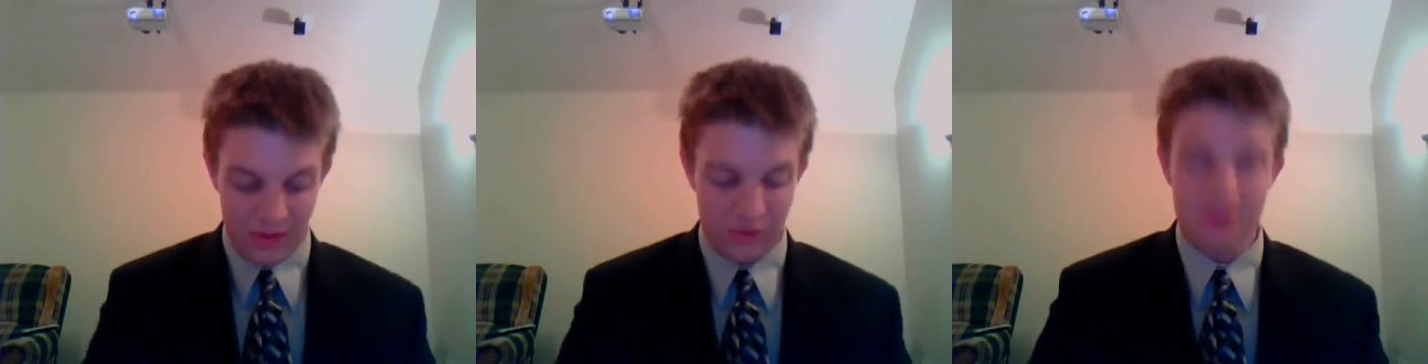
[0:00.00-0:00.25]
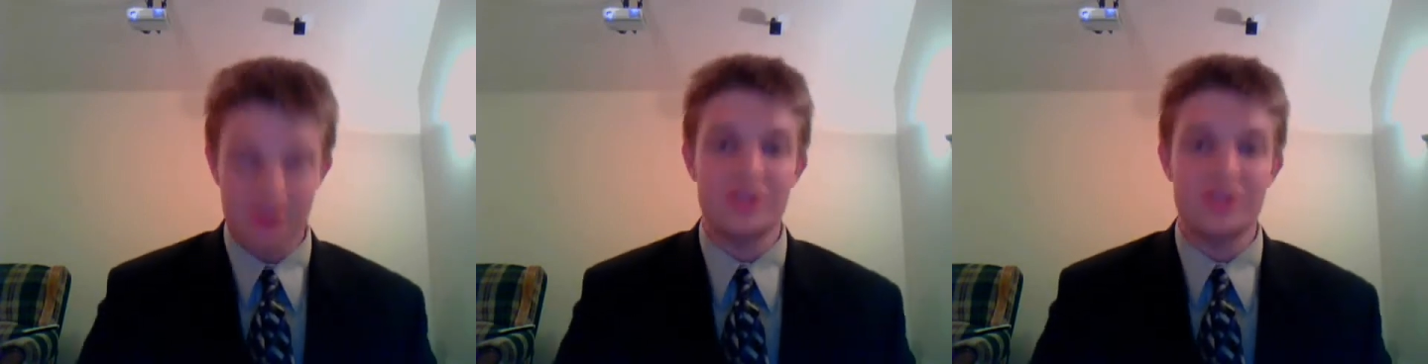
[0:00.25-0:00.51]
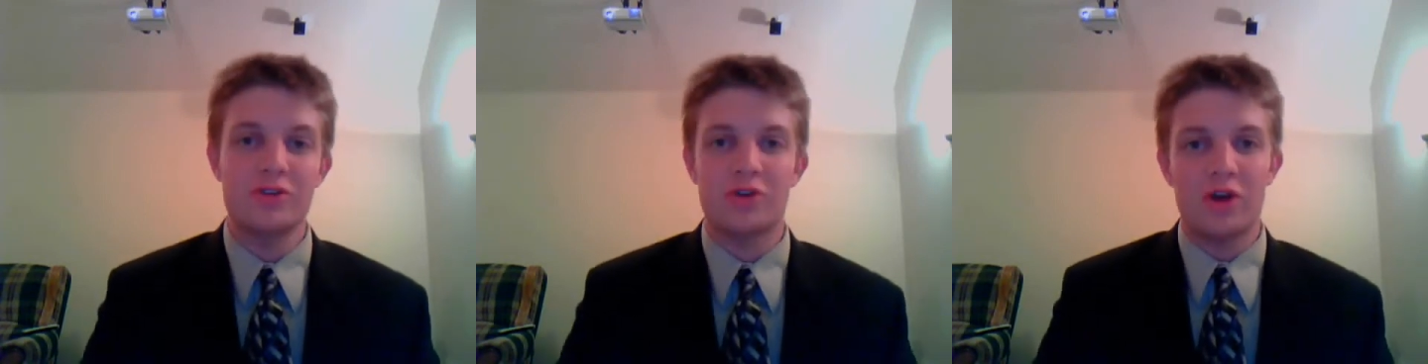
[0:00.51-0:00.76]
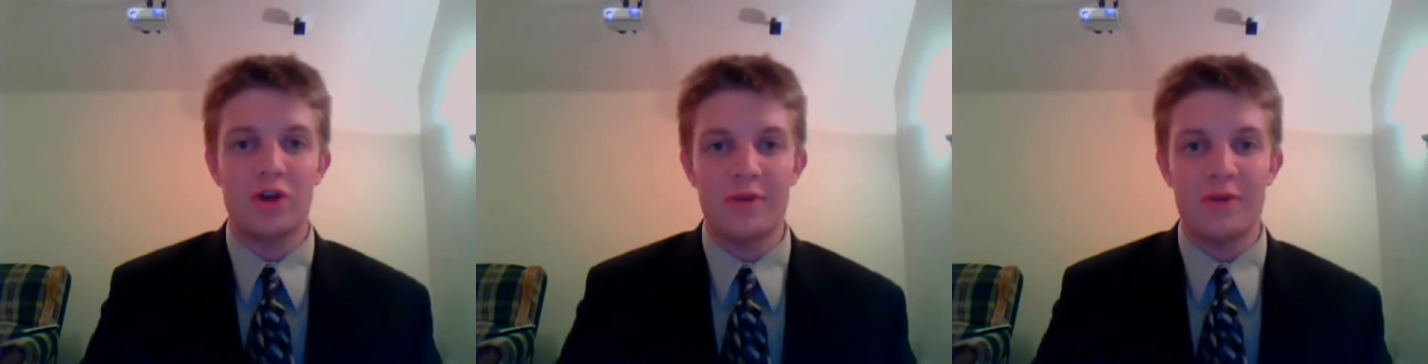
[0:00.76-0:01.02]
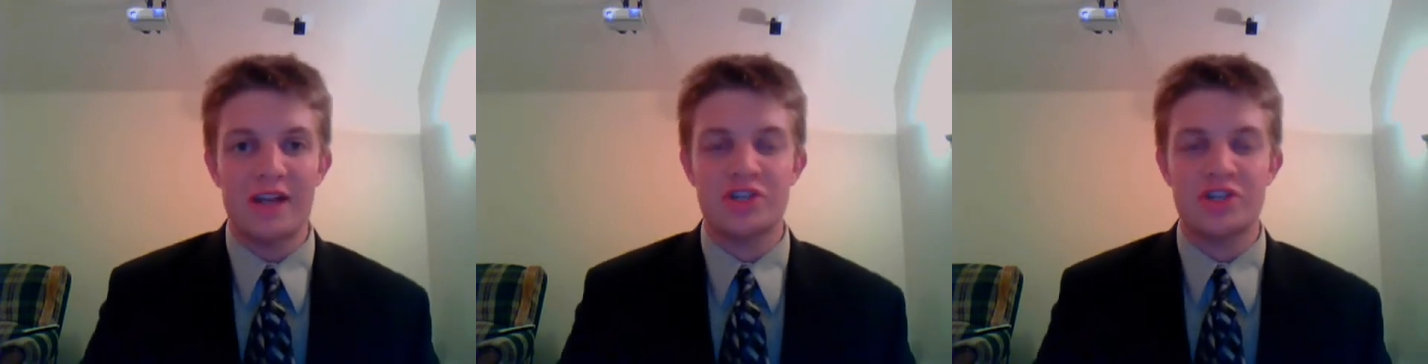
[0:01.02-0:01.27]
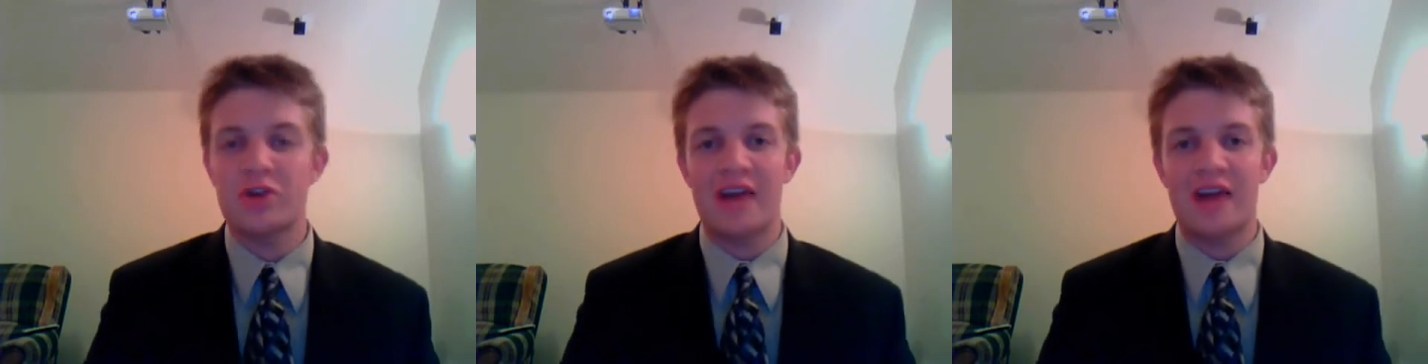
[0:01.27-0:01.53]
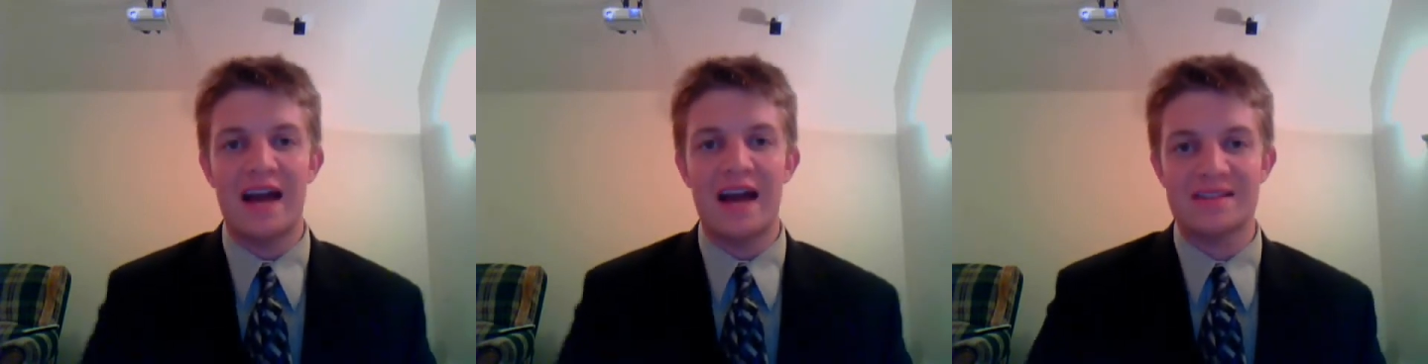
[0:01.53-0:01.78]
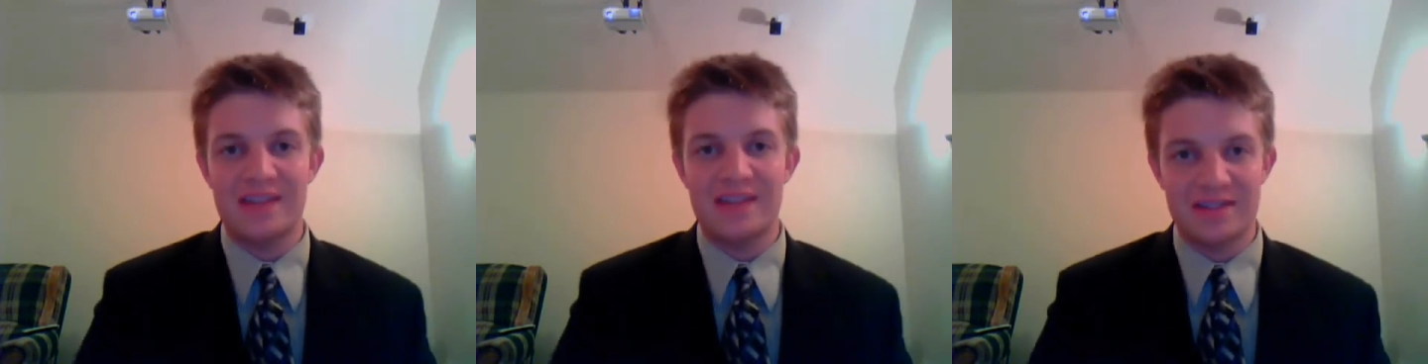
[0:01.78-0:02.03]
4-2. Quarterback Joe
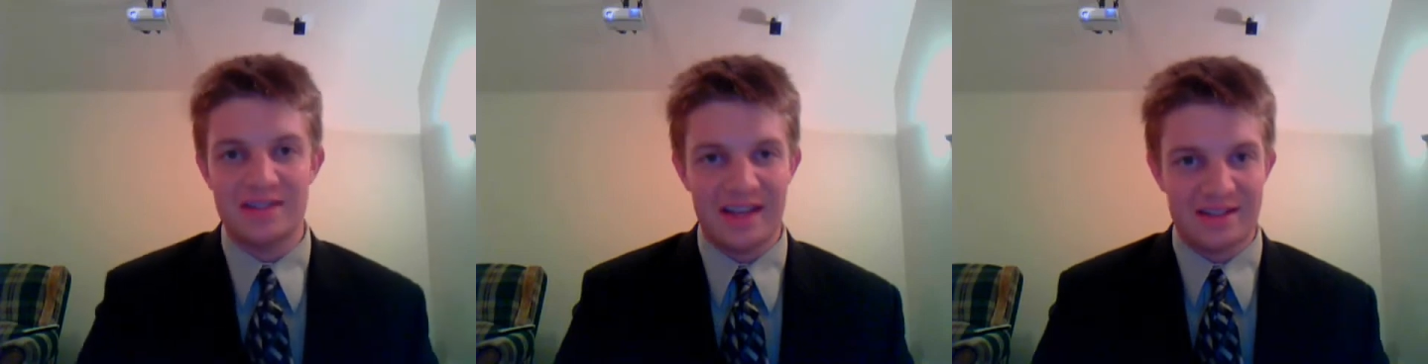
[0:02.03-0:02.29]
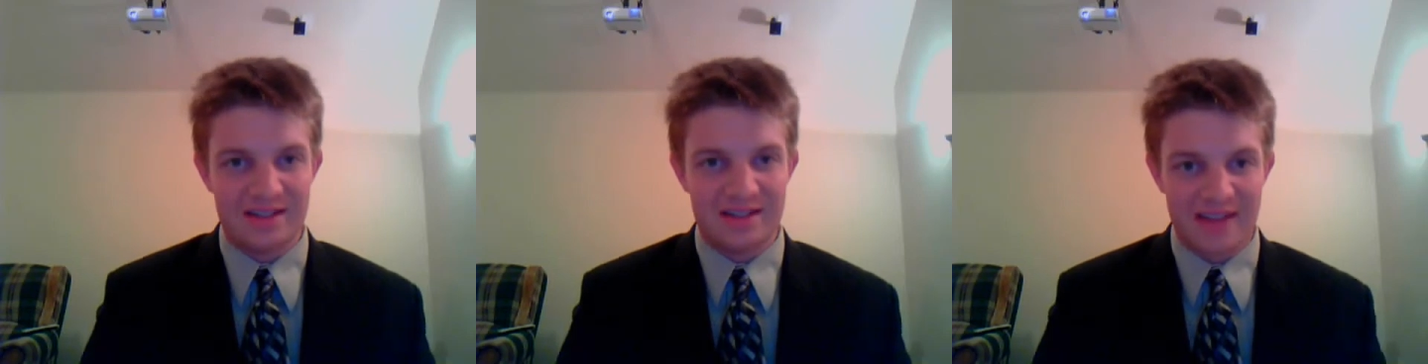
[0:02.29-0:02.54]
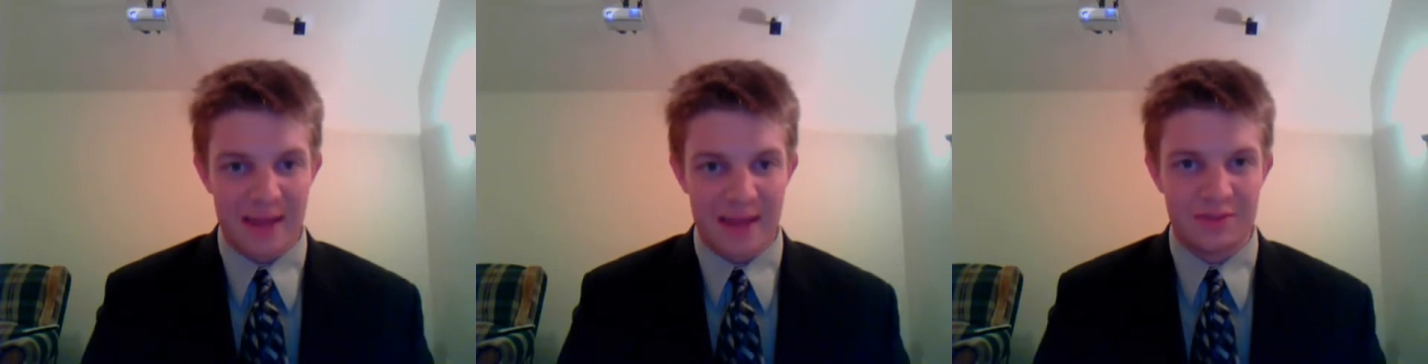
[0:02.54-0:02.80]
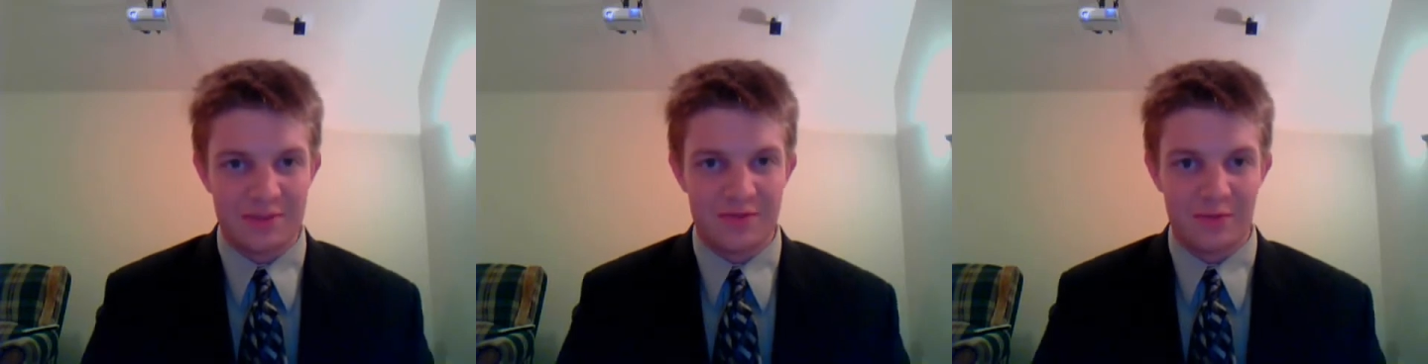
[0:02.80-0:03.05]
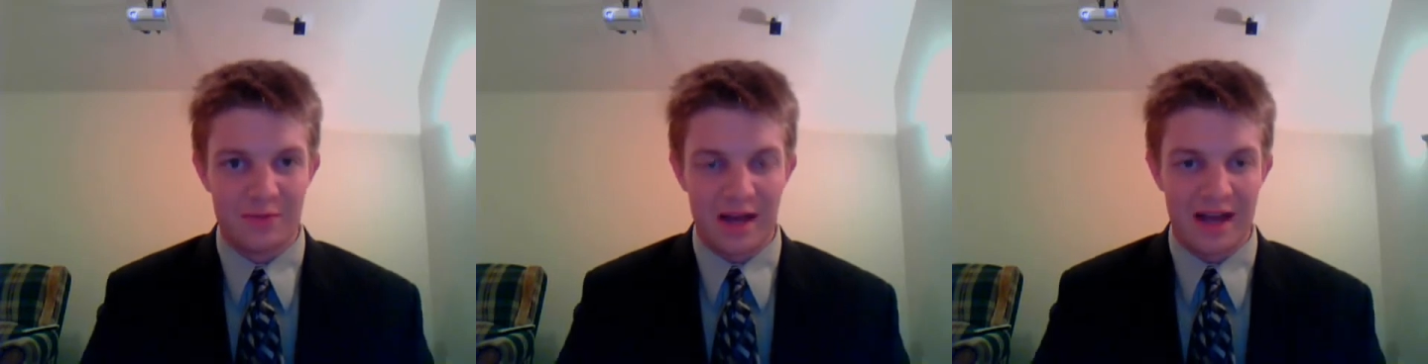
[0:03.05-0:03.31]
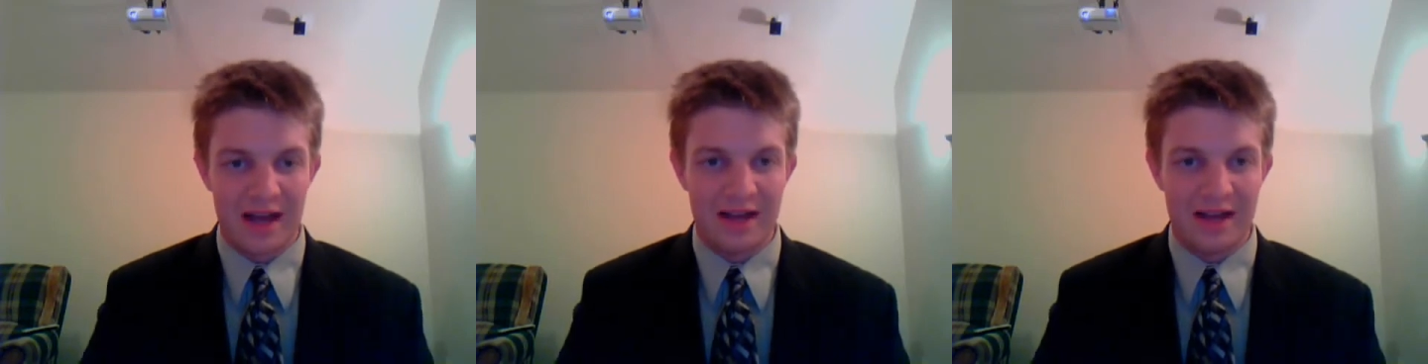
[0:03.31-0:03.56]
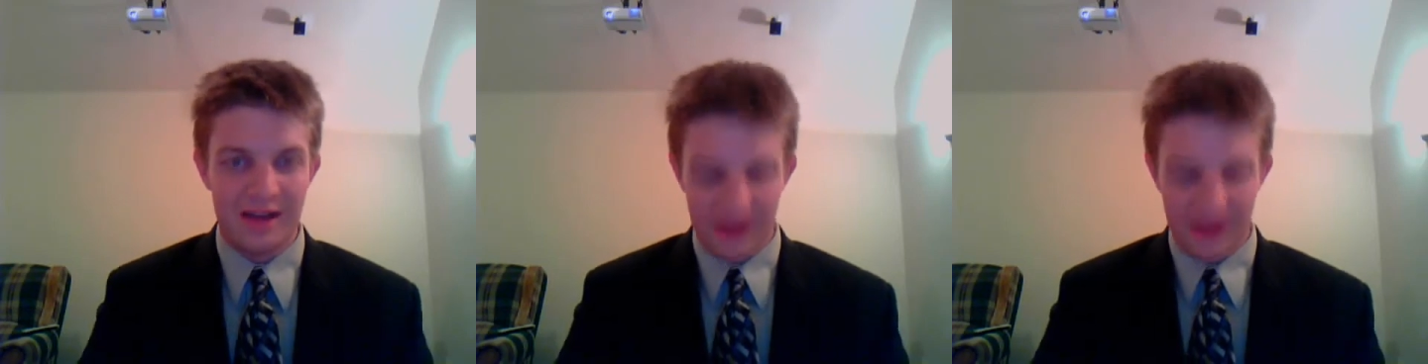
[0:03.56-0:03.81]
Cox now takes the snaps behind